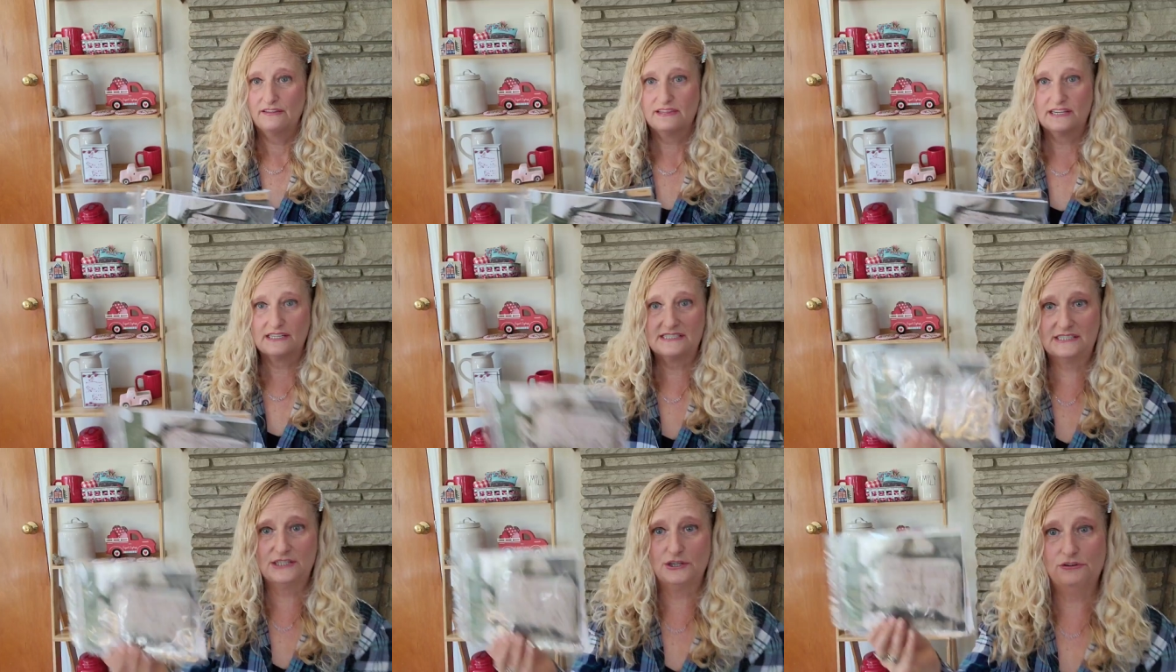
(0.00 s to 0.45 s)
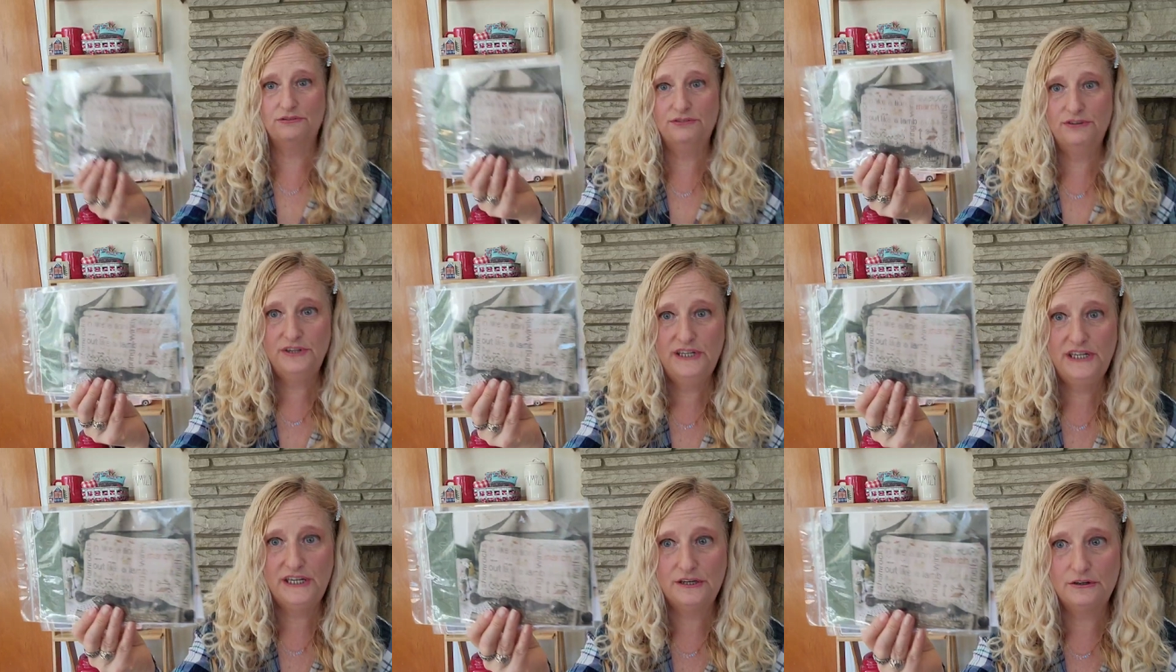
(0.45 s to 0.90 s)

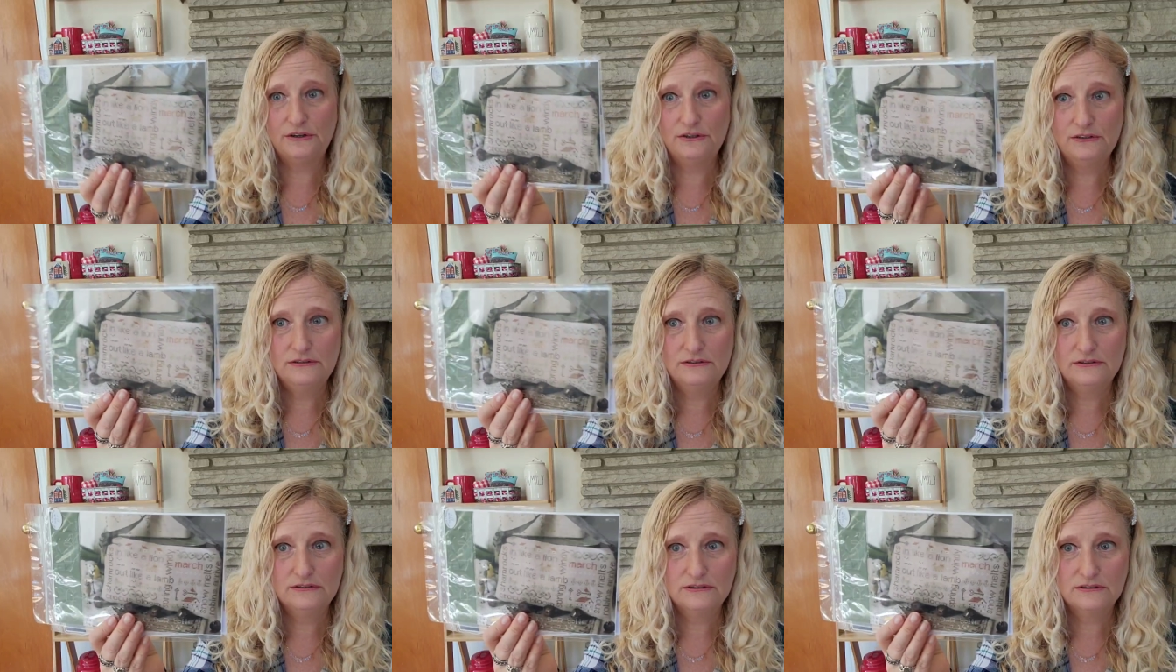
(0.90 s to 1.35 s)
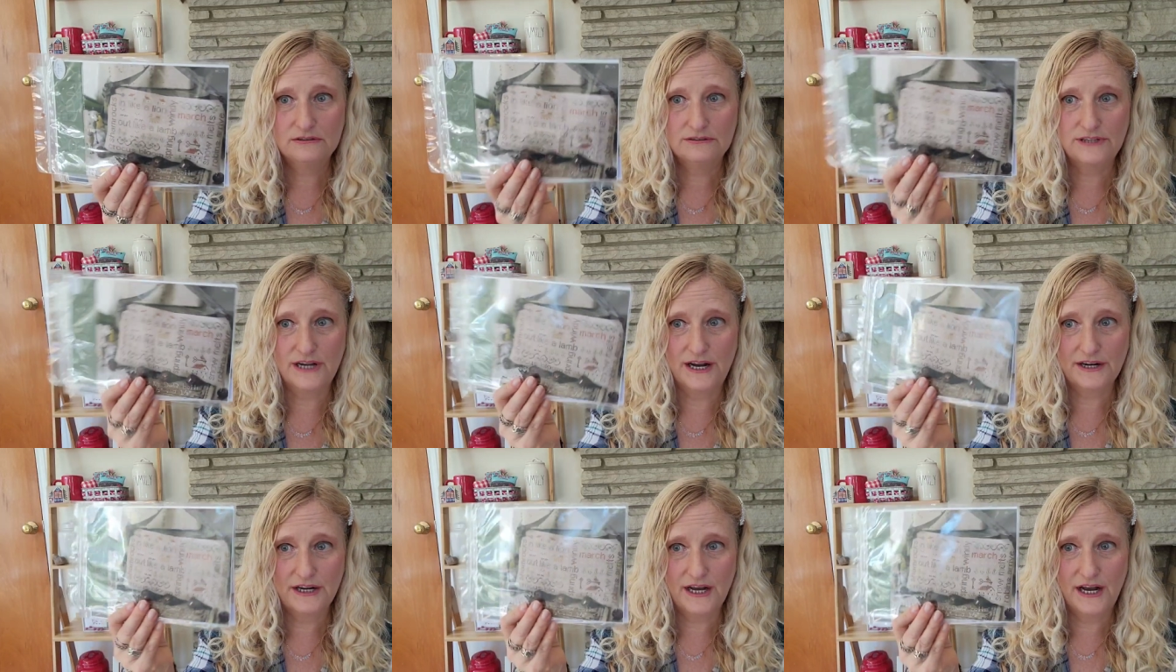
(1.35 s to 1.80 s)

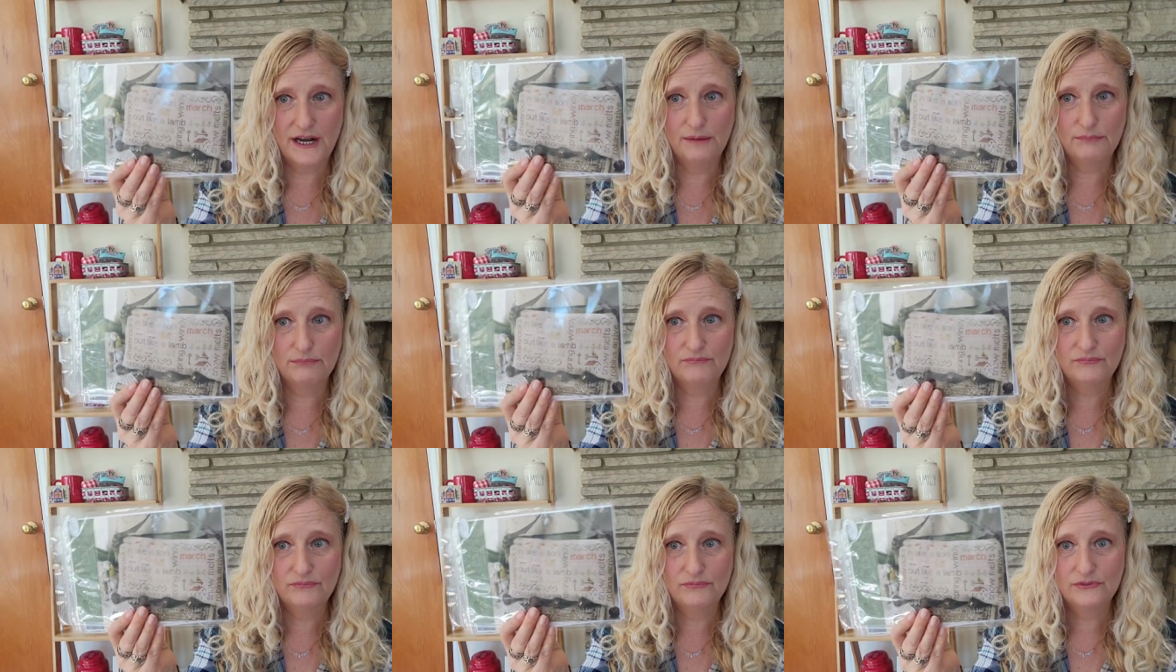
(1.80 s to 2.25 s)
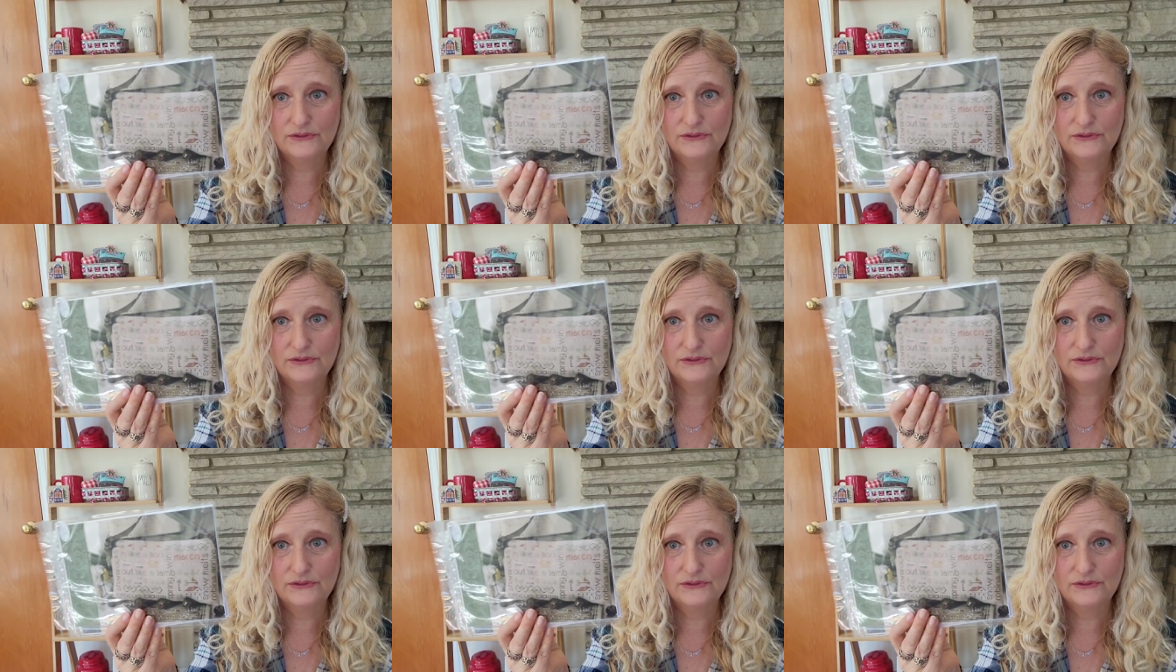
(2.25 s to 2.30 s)
TheSilverNeedle.com.